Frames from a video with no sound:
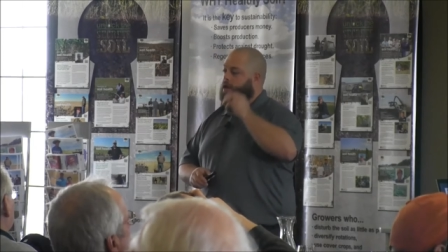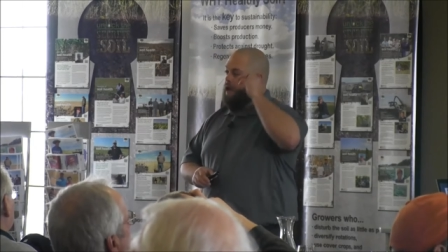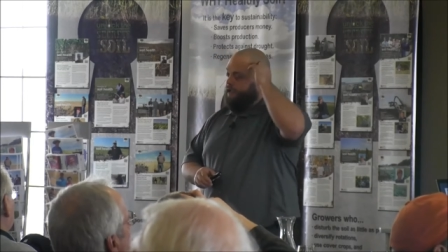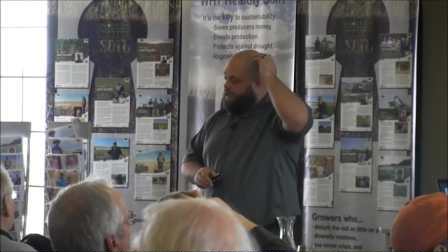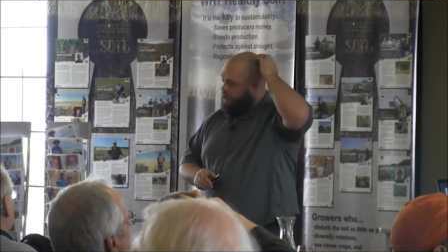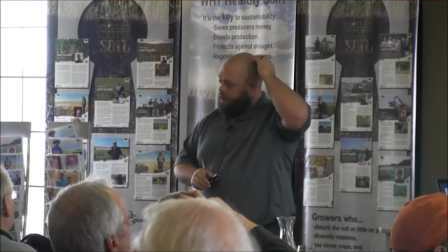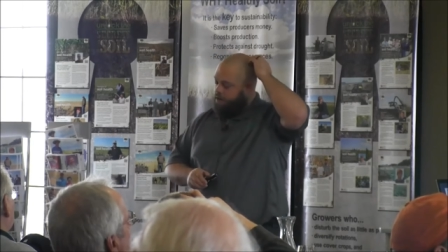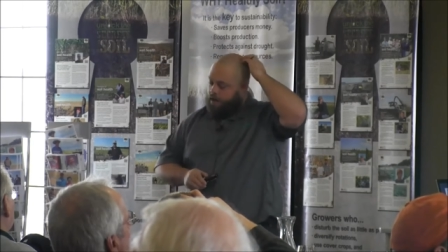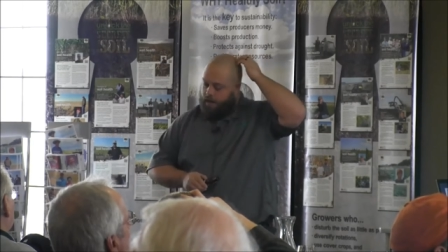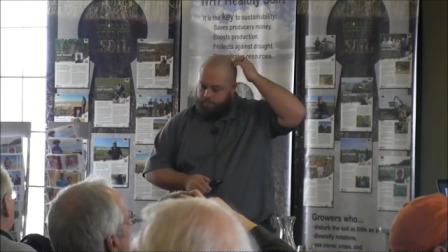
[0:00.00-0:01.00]
Yeah, I
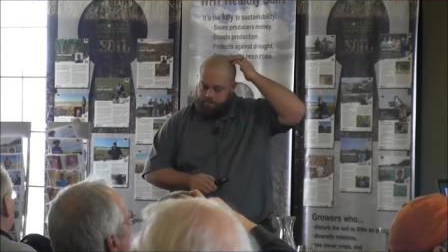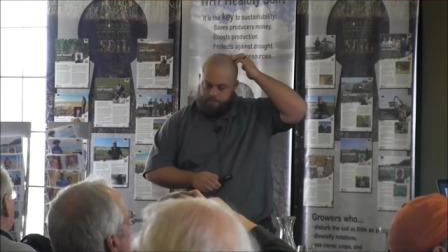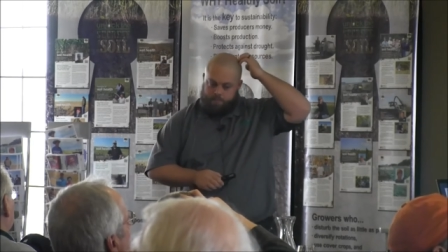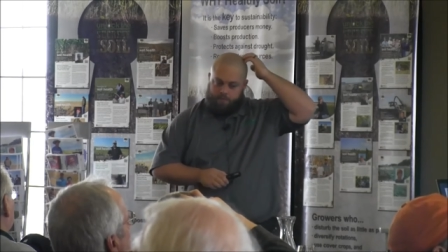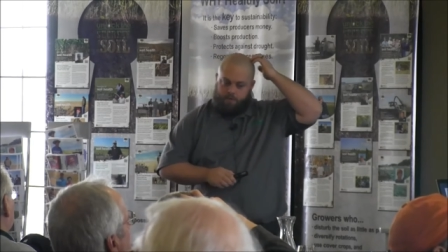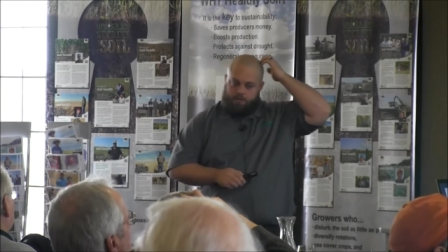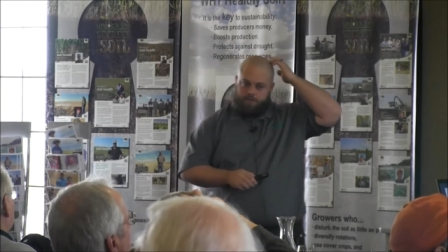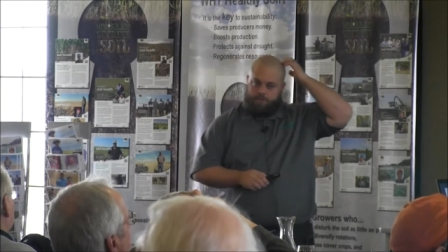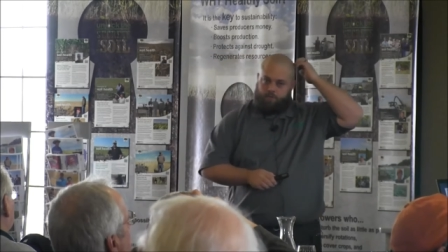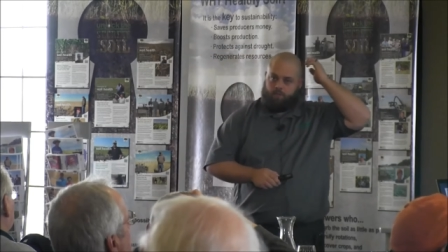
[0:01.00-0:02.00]
can. Um,
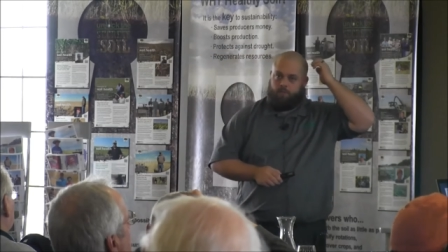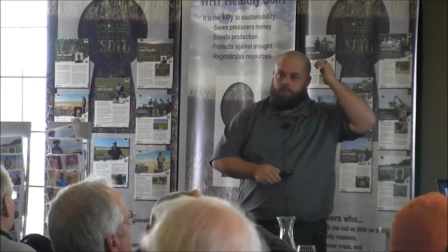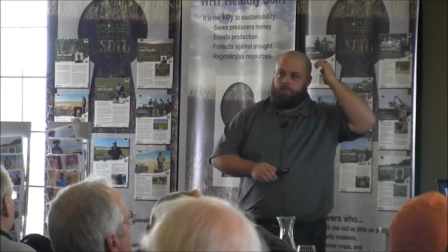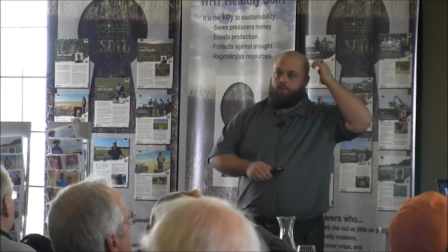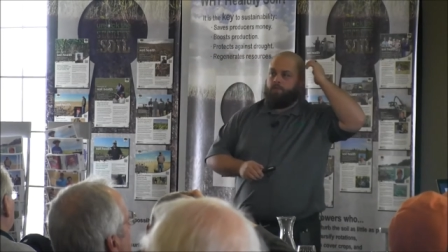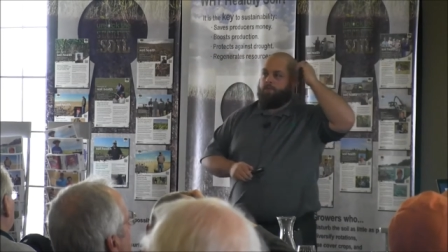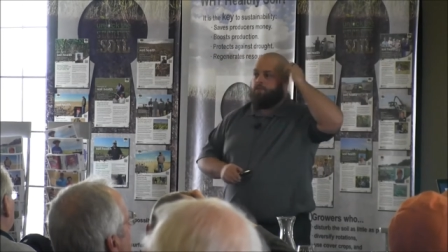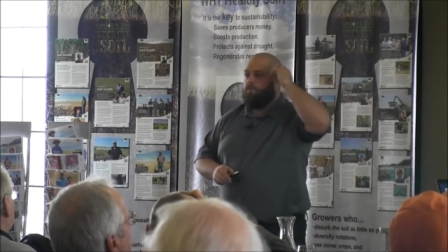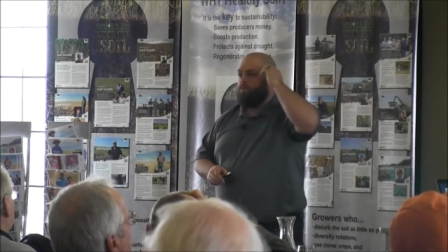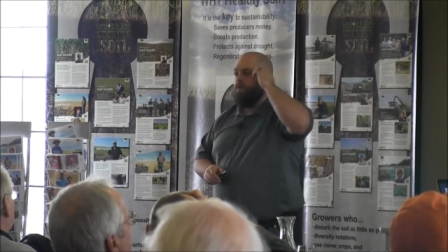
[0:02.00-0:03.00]
so
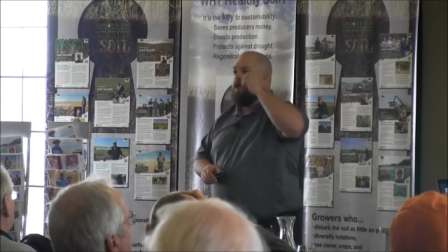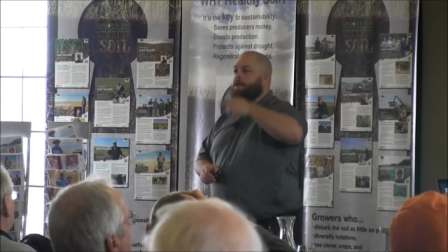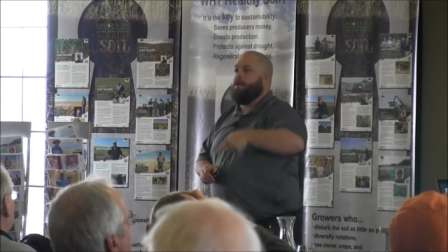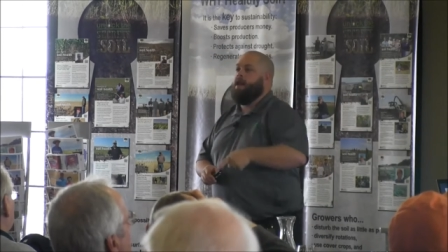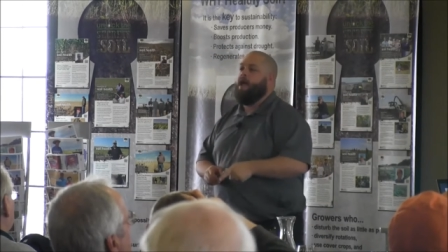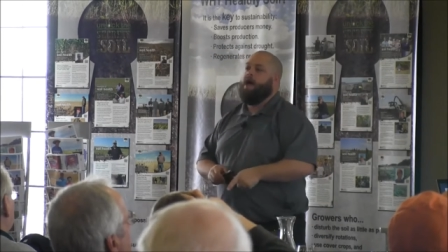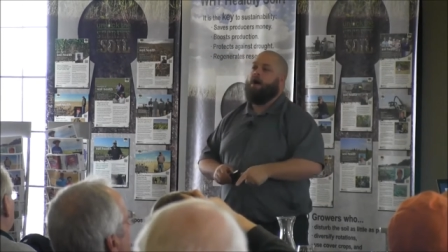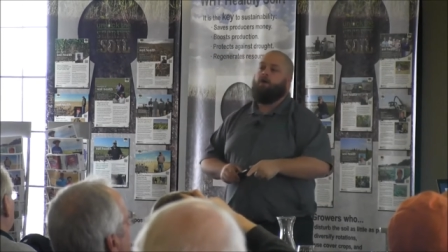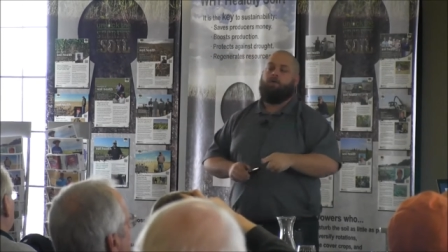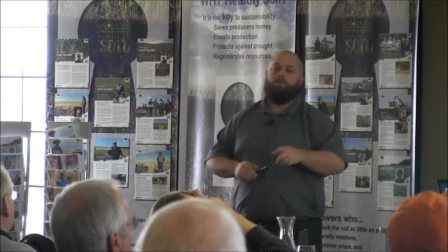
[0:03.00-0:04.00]
right
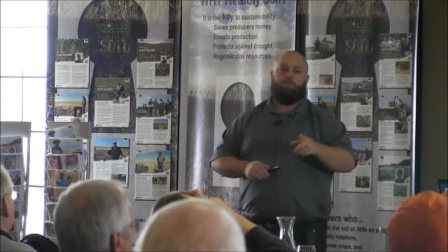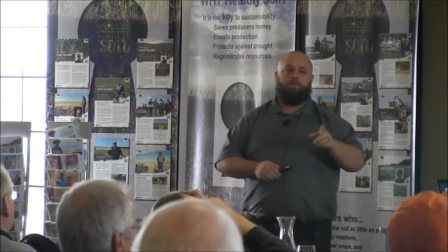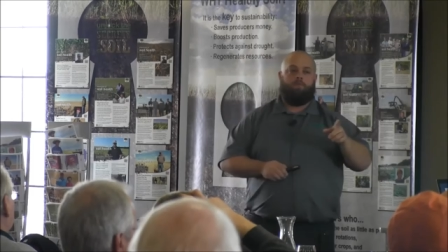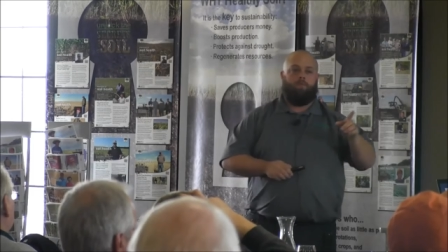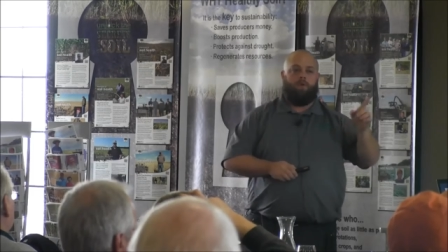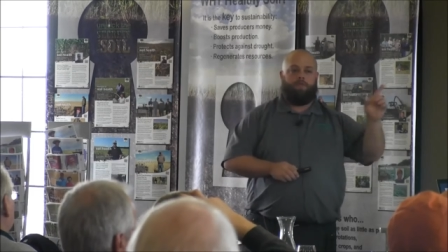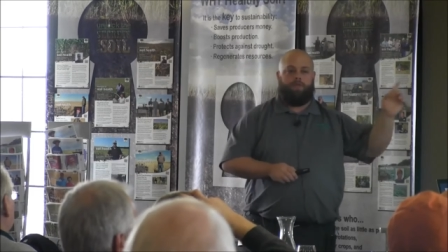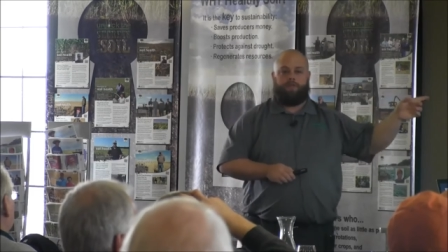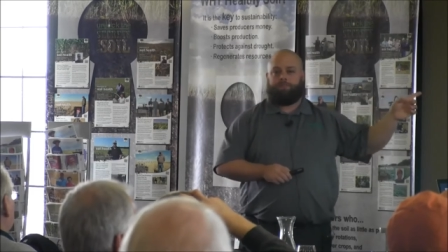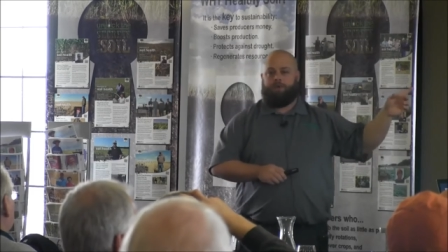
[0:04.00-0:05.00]
now,
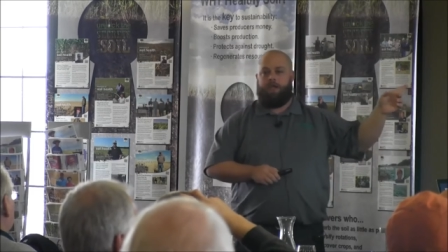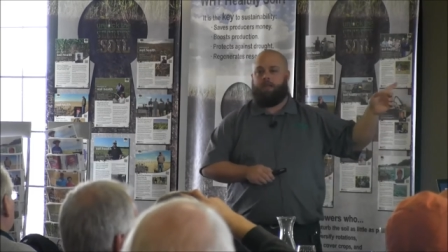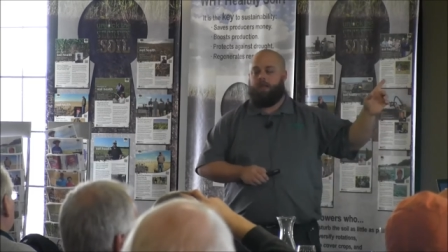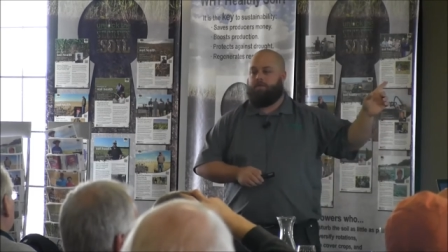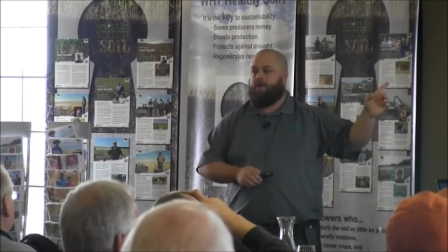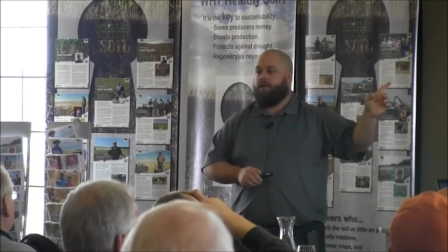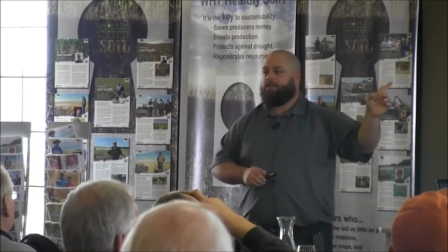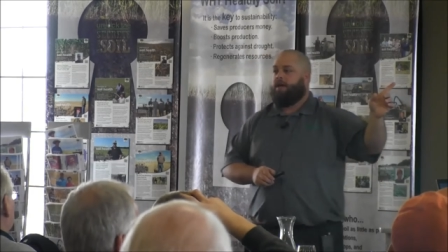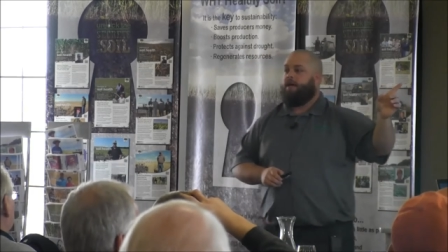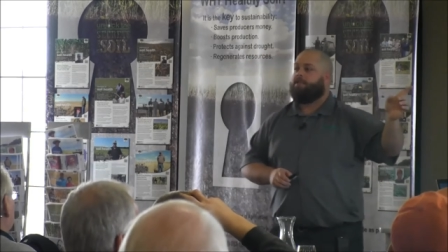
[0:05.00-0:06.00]
with this P L F
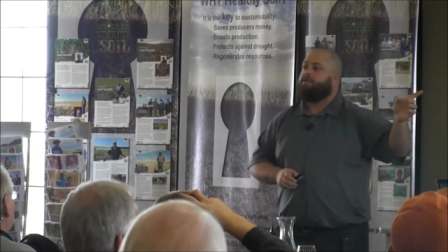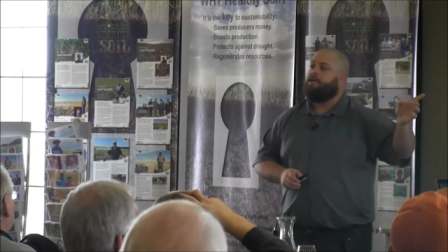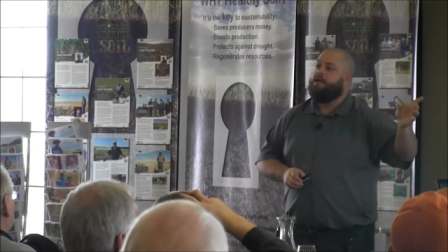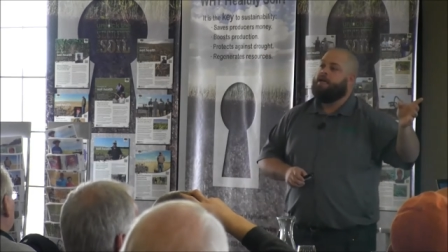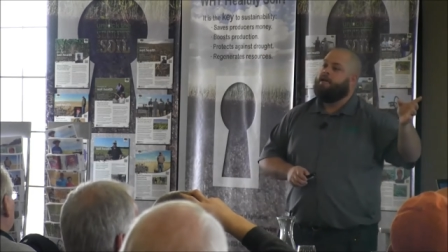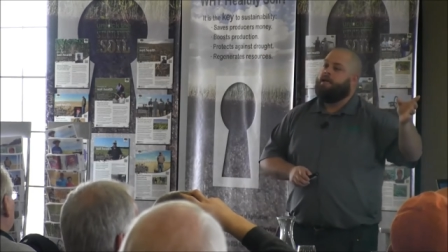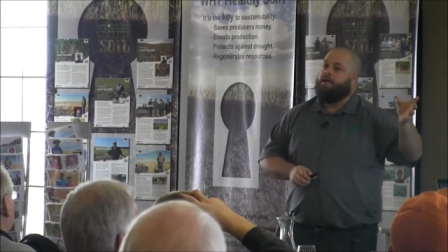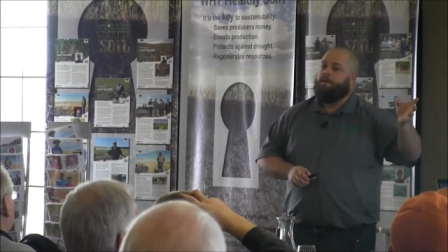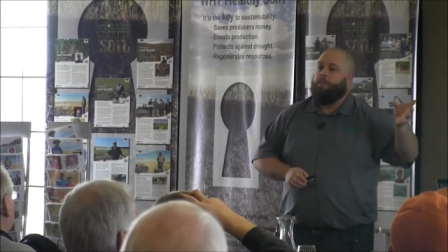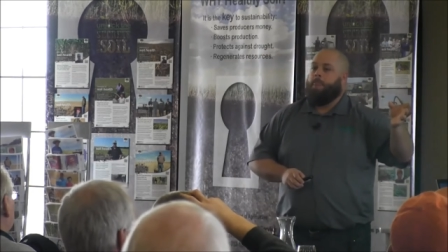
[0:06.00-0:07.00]
A test,
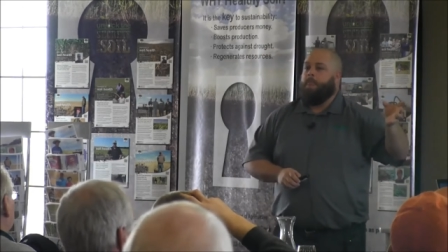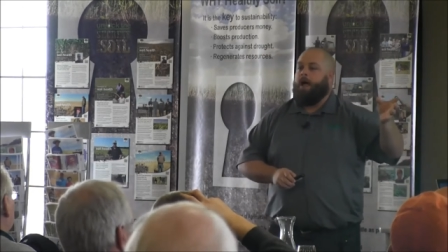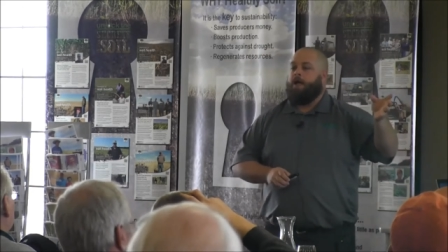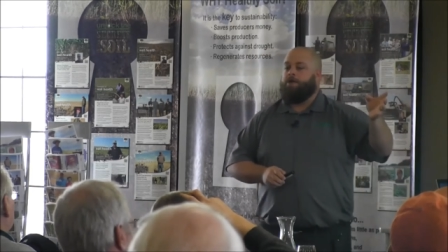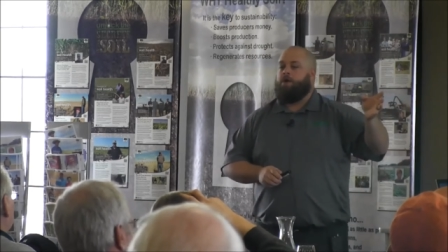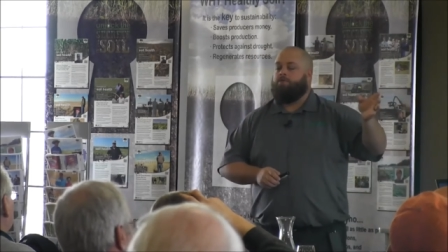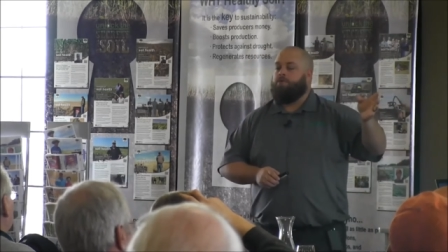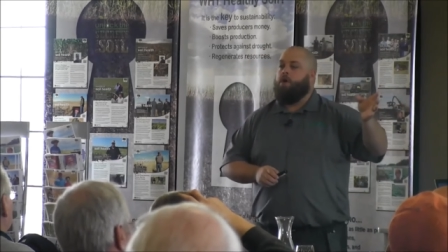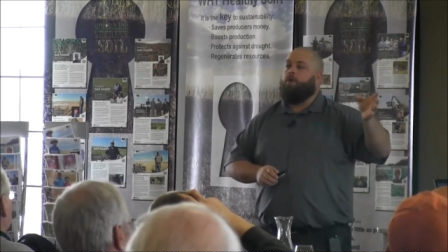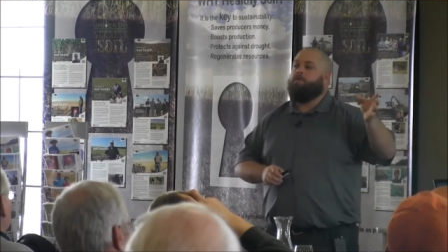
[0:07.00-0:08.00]
I
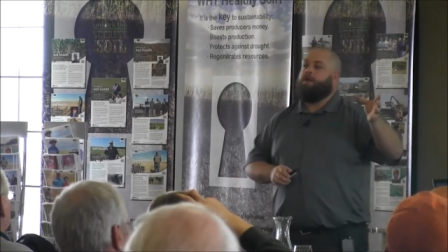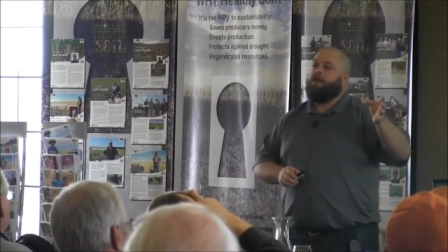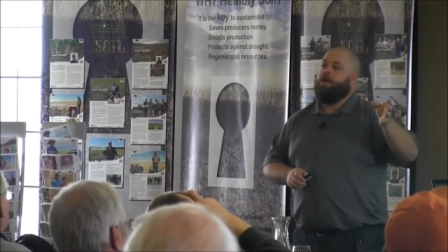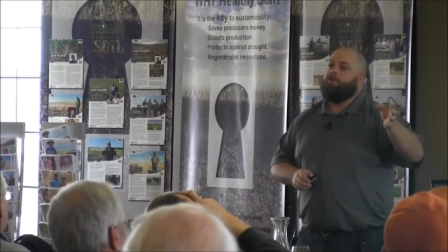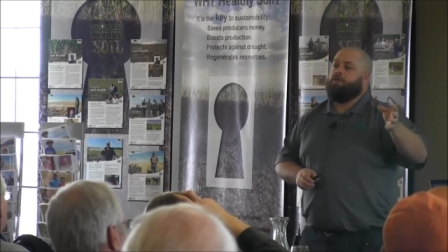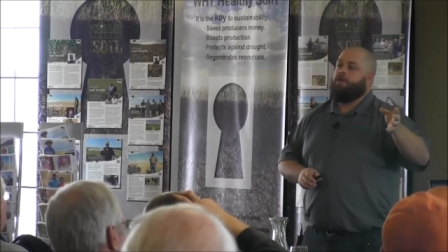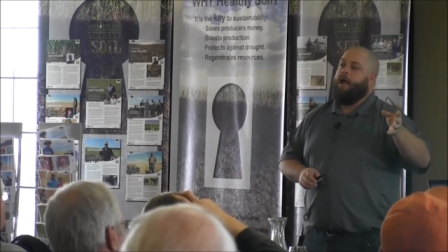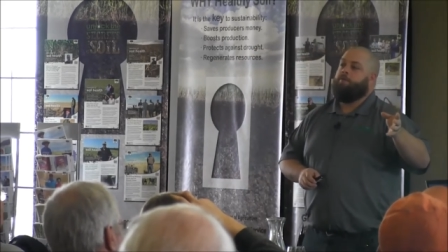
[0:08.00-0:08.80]
don't know of any other